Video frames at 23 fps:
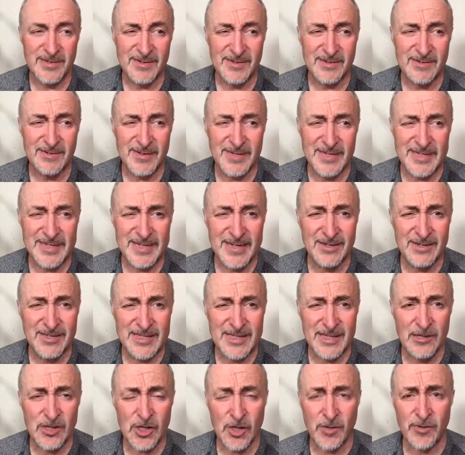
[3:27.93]
Oh, it sounds,
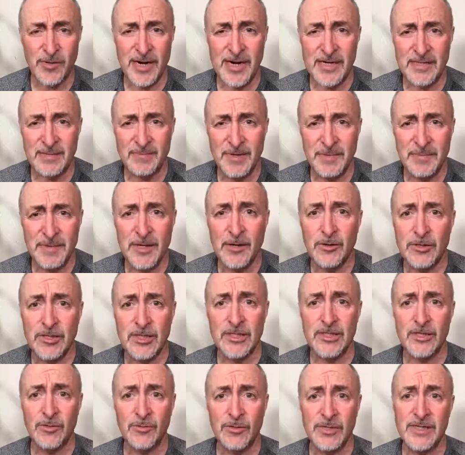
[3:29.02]
sounds crass and maybe
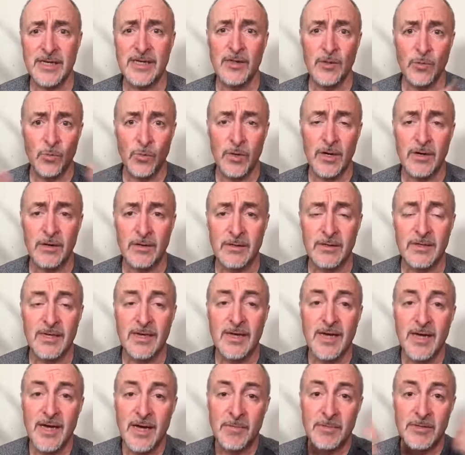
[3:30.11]
egotistical to say the world,
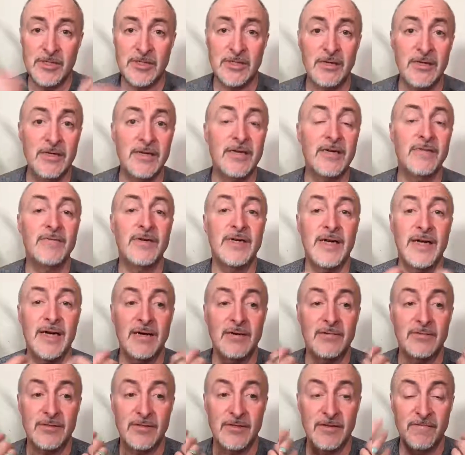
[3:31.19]
but certainly given
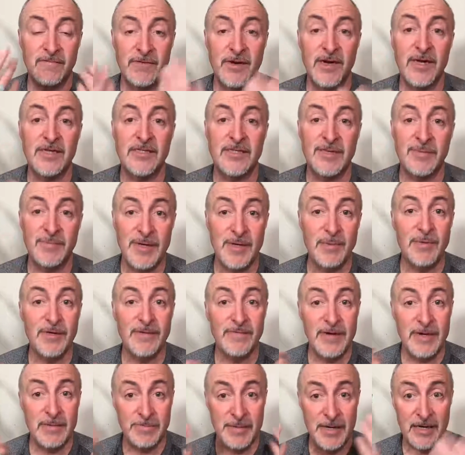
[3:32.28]
out advice that people
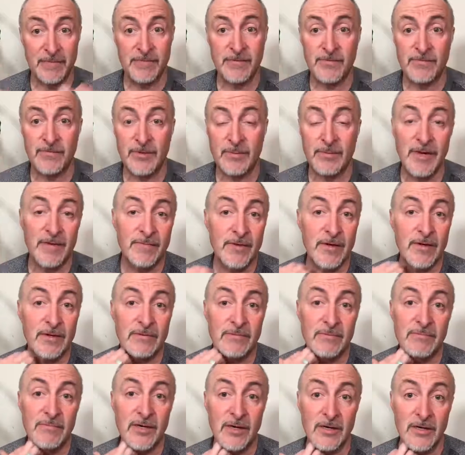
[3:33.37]
have had benefit from. I've
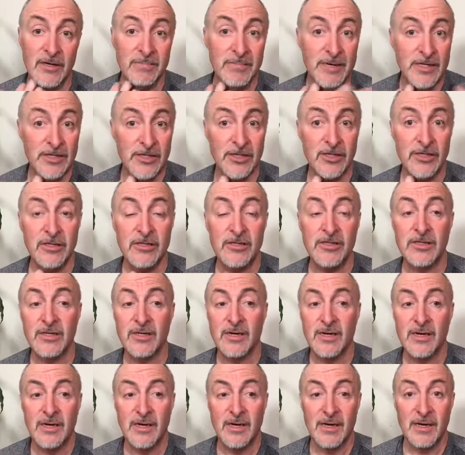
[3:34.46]
gotten a lot of messages
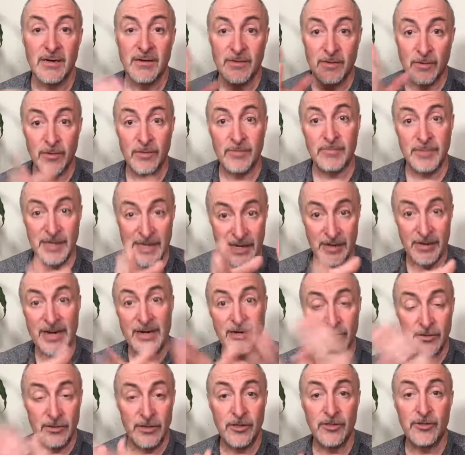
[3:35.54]
here
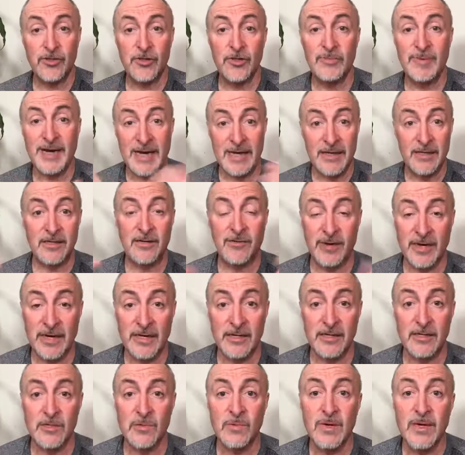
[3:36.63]
and on YouTube and
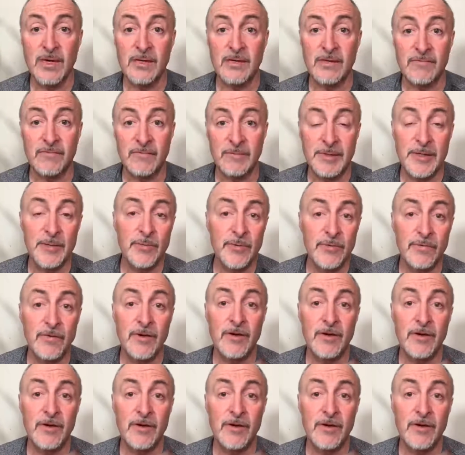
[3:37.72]
directly as well from people who've